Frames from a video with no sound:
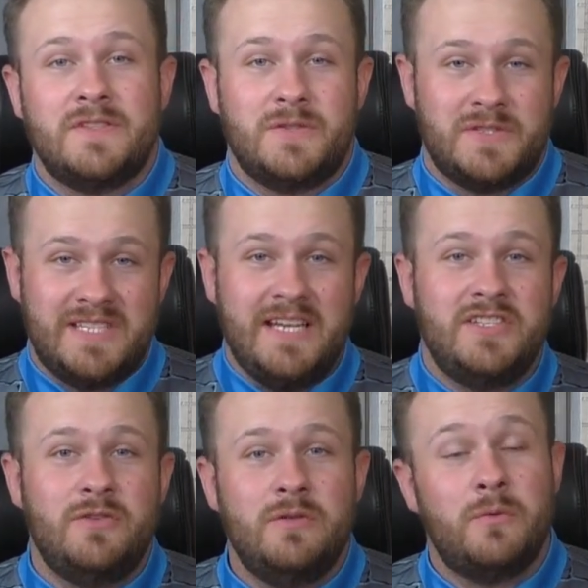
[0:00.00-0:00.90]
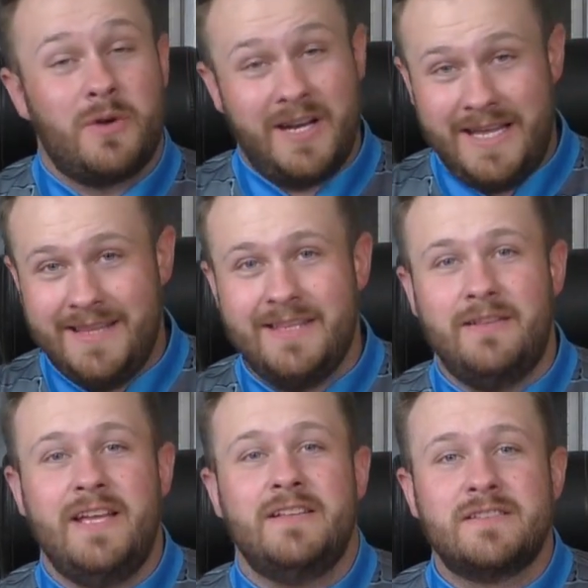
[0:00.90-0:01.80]
So stay tuned, we're going to hit the
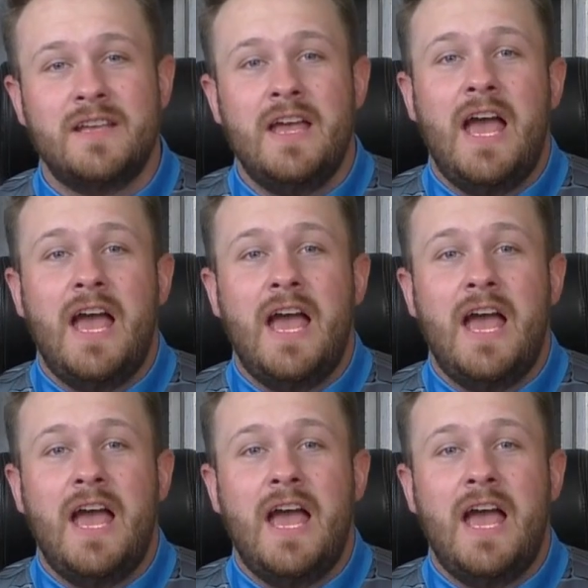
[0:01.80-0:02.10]
lanes